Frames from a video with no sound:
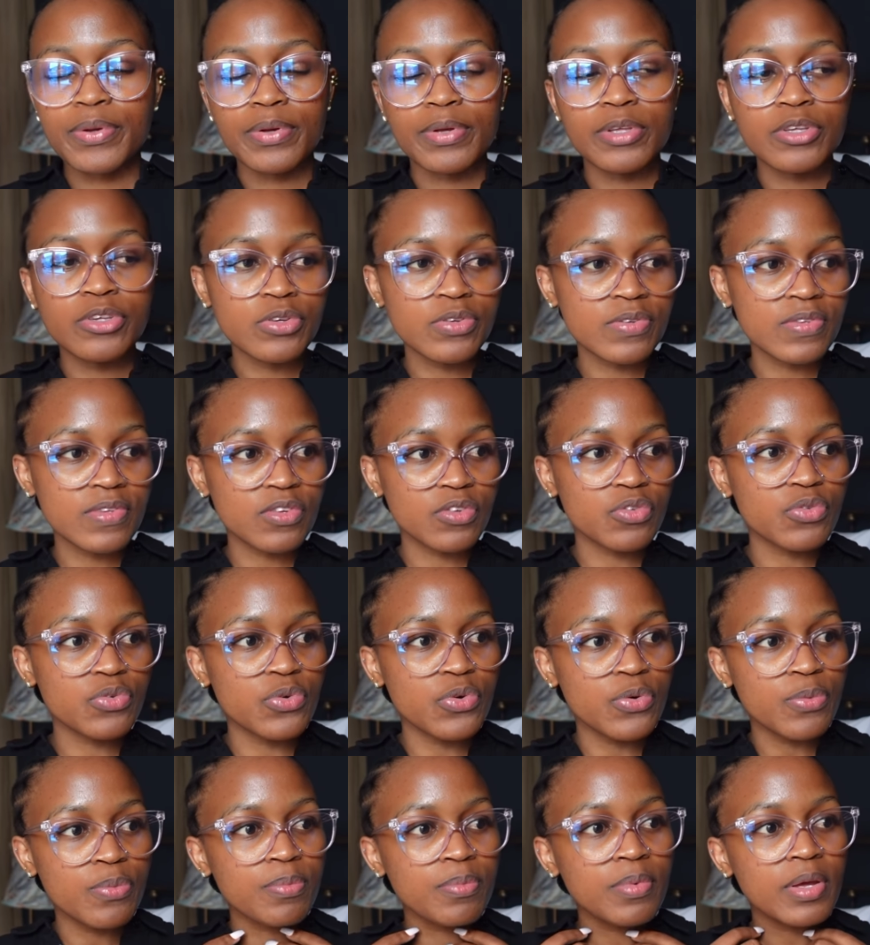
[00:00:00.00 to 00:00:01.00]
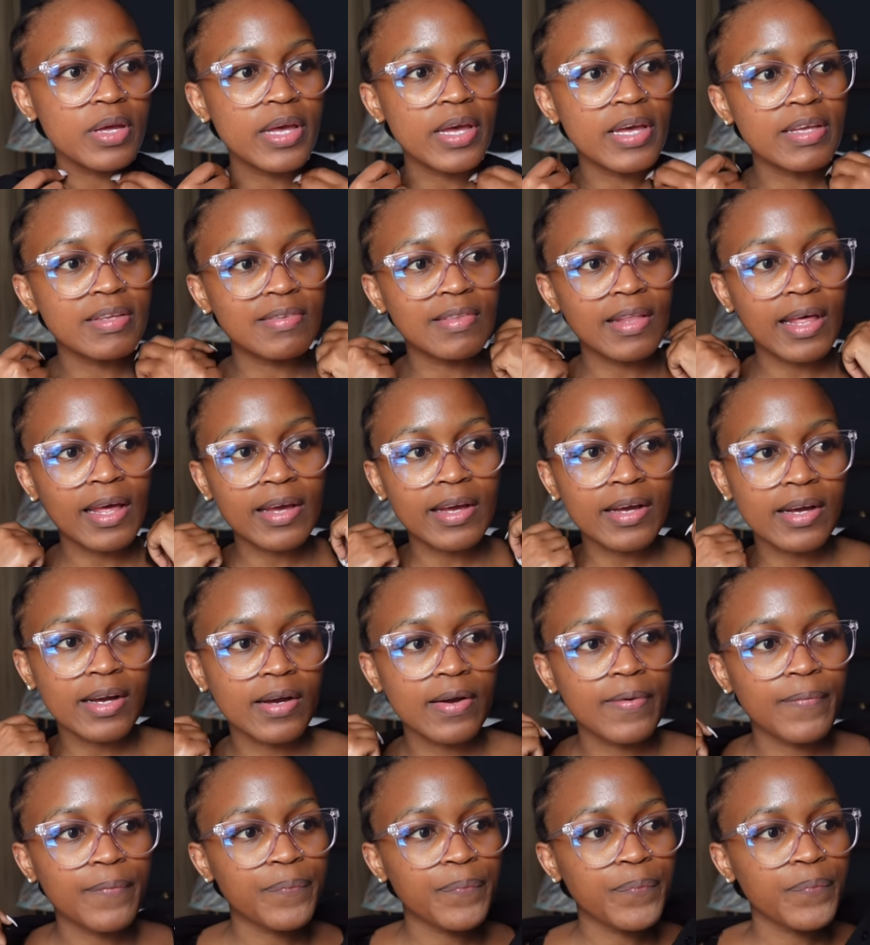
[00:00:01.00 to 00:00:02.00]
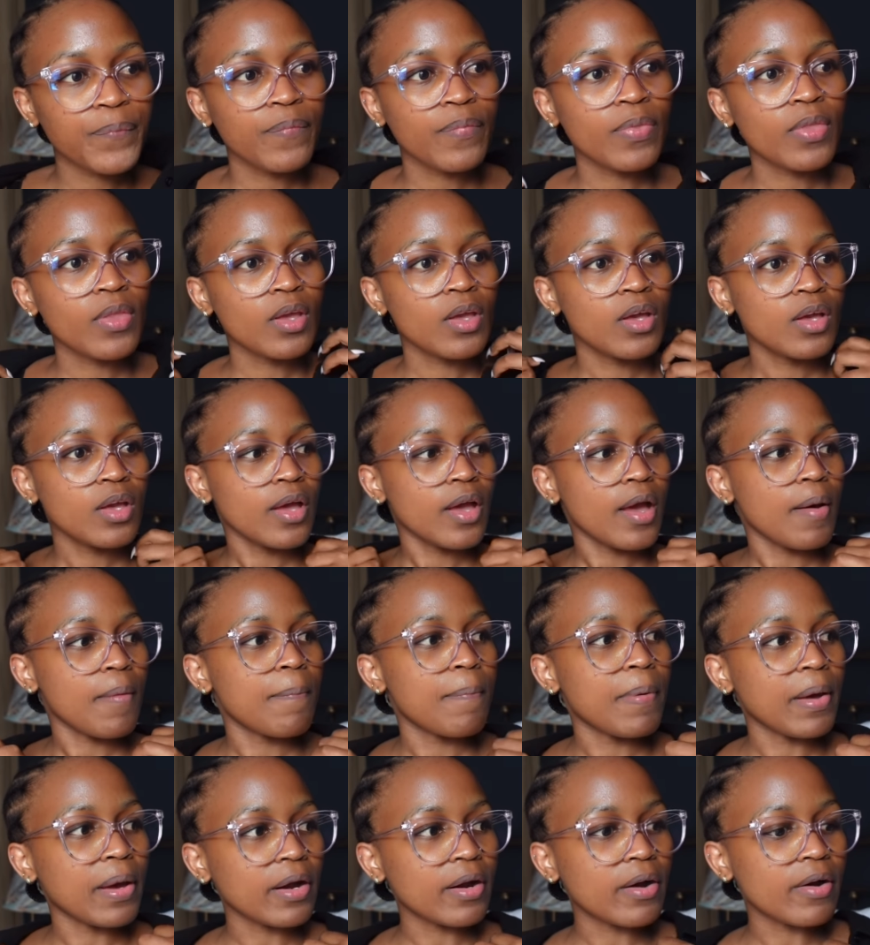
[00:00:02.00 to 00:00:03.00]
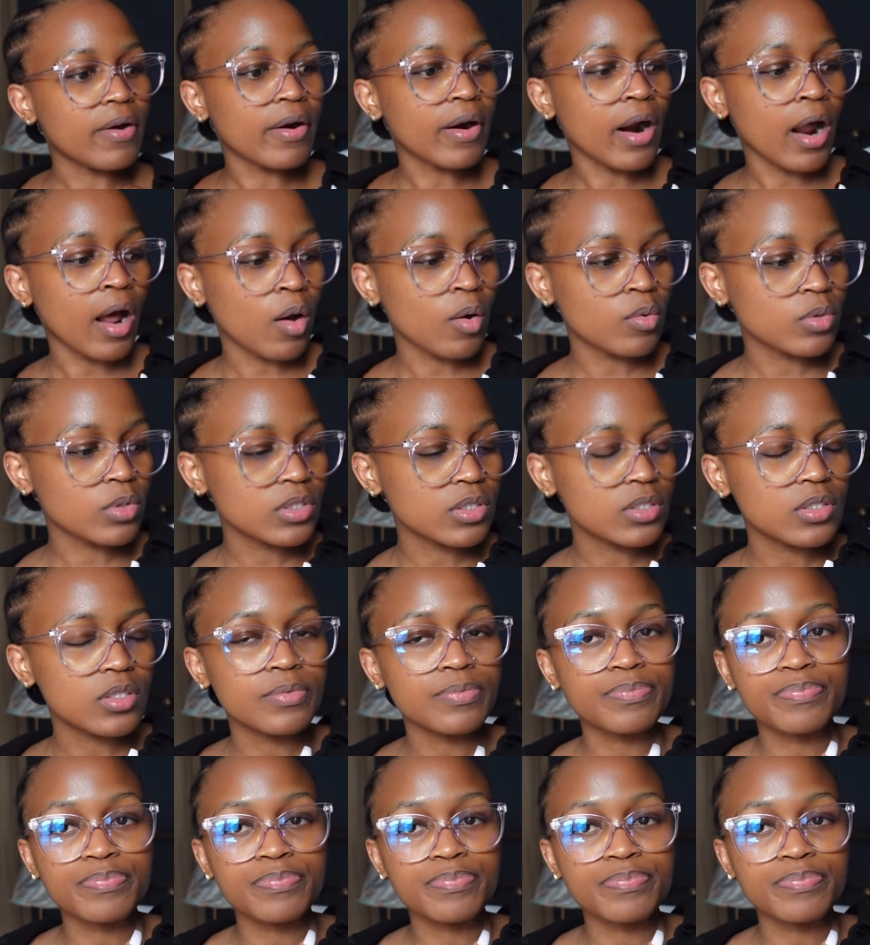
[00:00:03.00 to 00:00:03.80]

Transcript: use this room as like a background